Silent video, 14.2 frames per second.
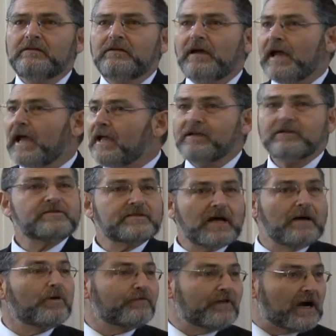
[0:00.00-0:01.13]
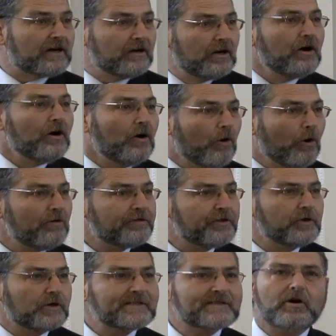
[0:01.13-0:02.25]
and some of our
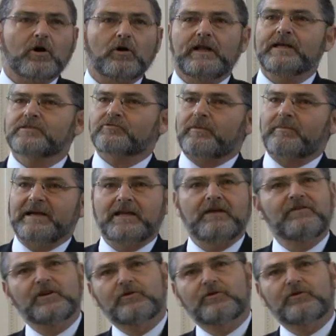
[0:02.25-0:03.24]
Orthodox colleagues, Rabbi David